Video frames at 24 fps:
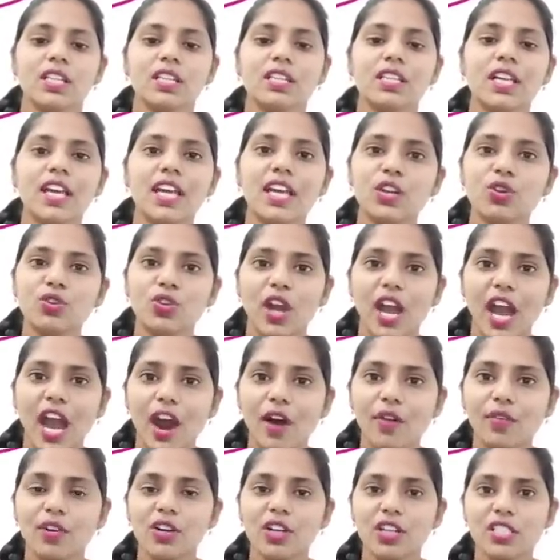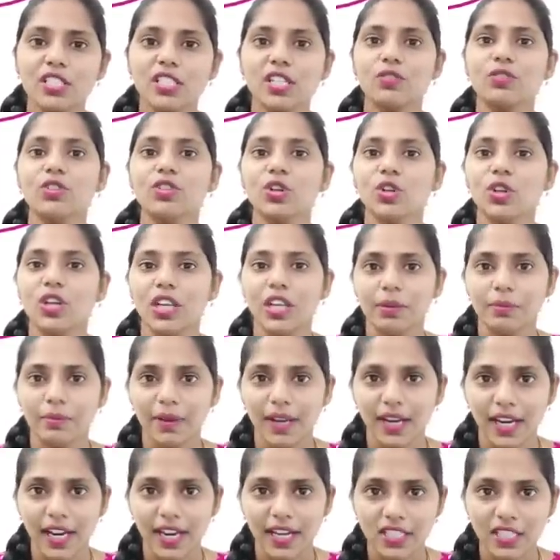there you have to register with your
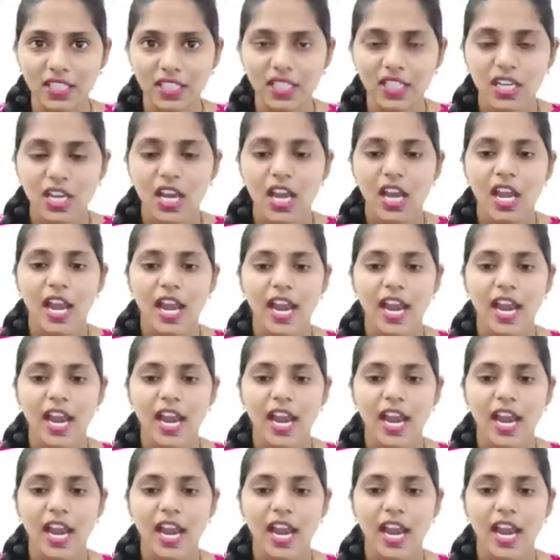email id